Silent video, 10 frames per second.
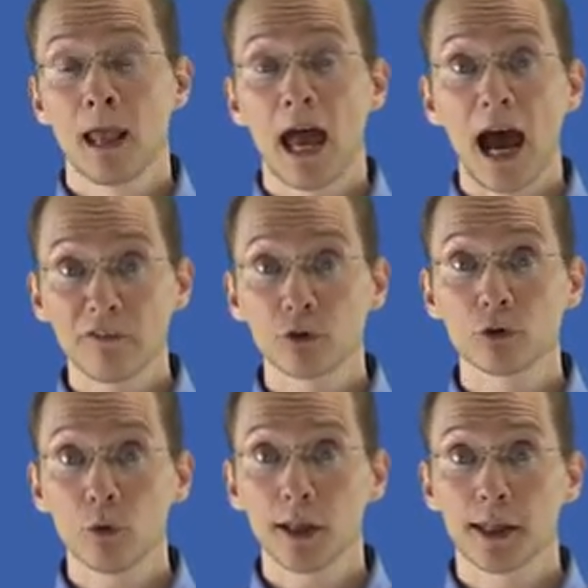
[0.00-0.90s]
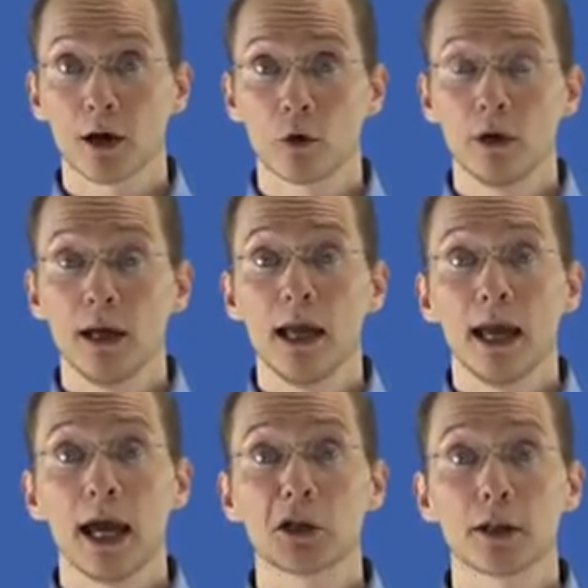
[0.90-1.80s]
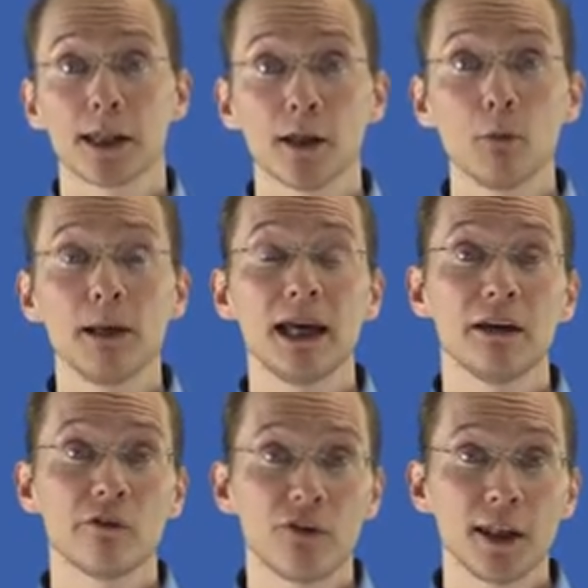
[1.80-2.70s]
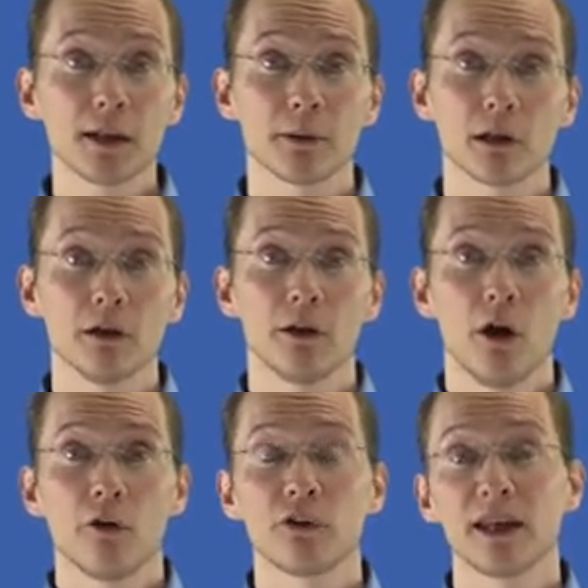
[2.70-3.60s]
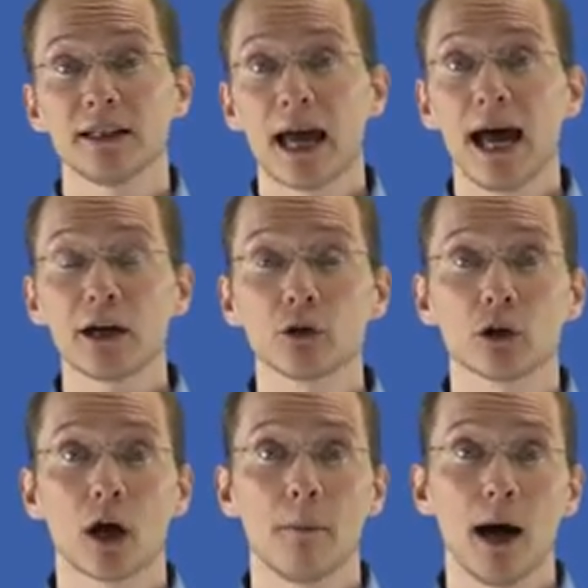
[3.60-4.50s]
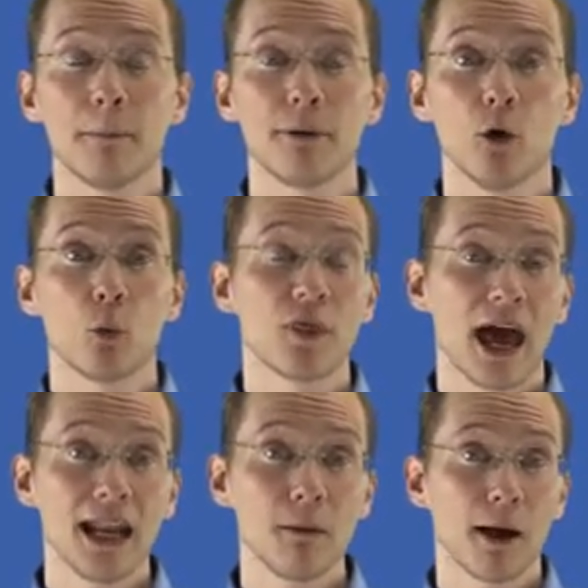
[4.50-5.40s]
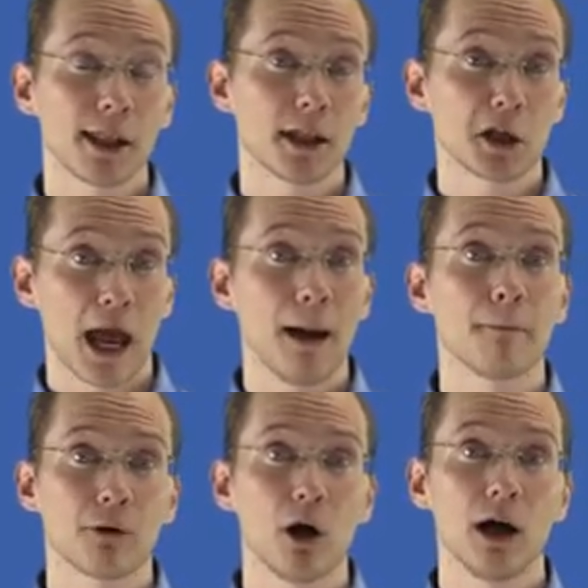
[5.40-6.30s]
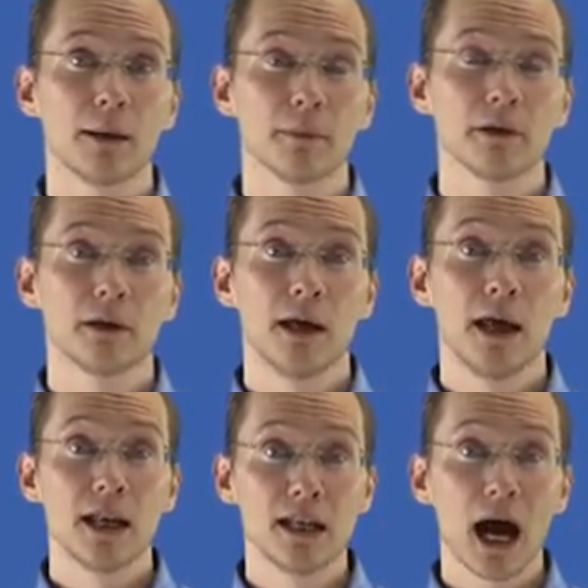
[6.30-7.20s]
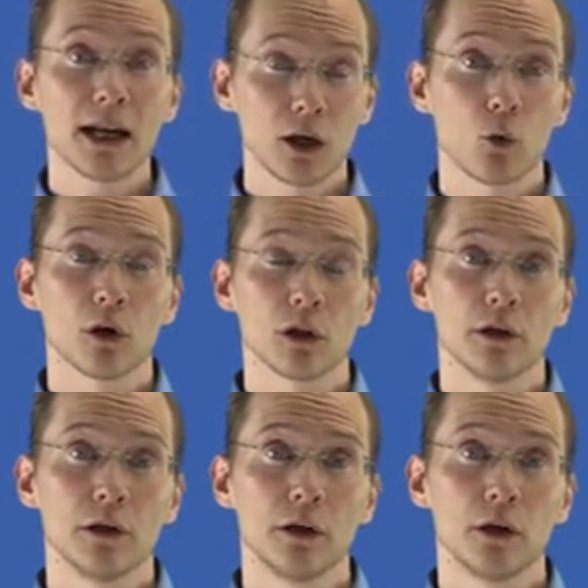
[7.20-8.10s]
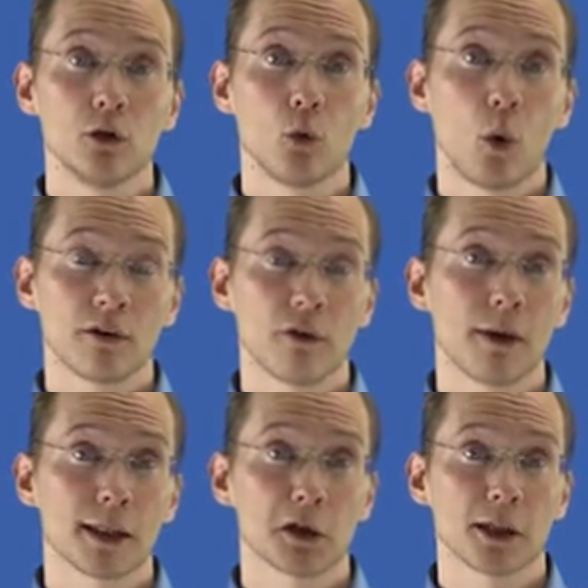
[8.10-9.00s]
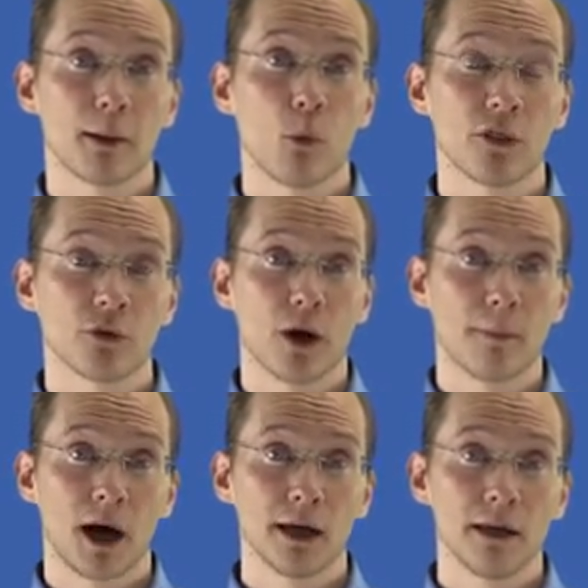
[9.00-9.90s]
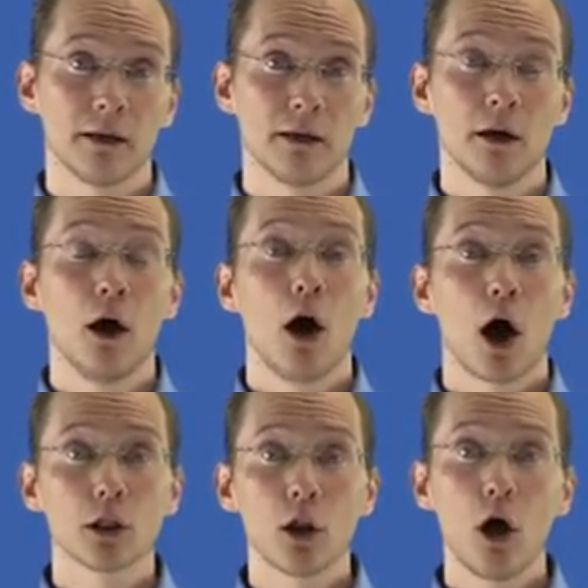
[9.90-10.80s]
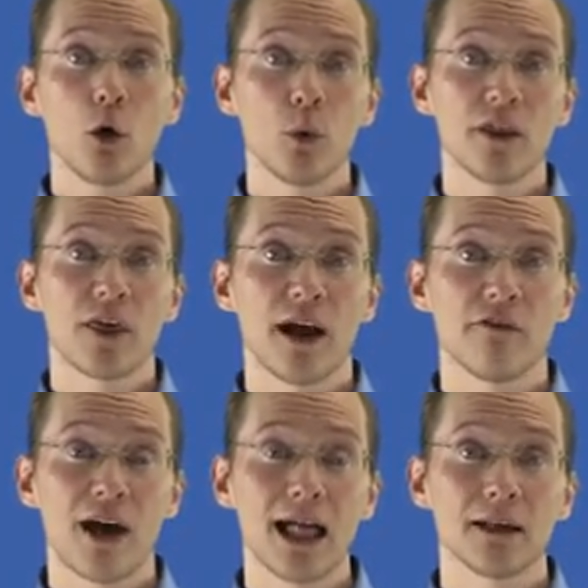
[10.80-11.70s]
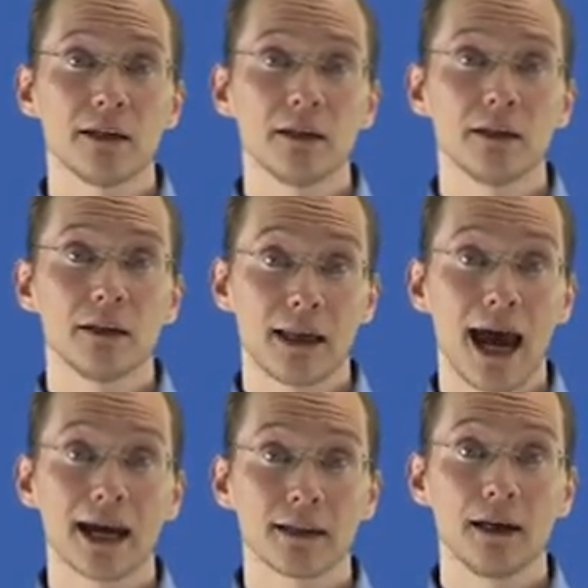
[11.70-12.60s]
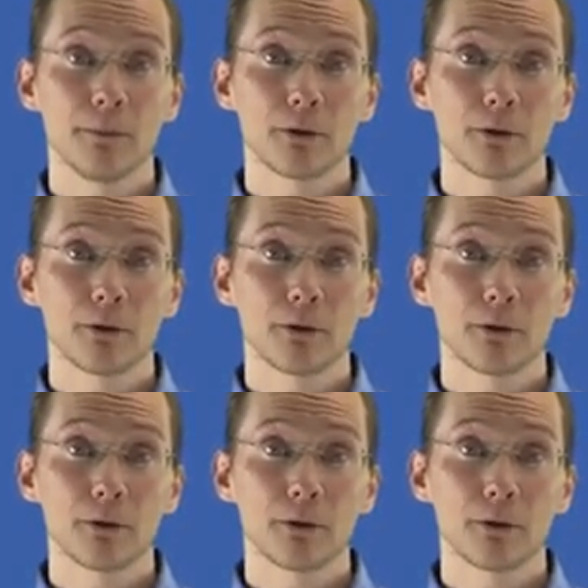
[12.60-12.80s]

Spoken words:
After doing so, it should still be infeasible for the attacker to come up with any message M' not equal to one of the messages M1 through Mi, along with a valid tag T',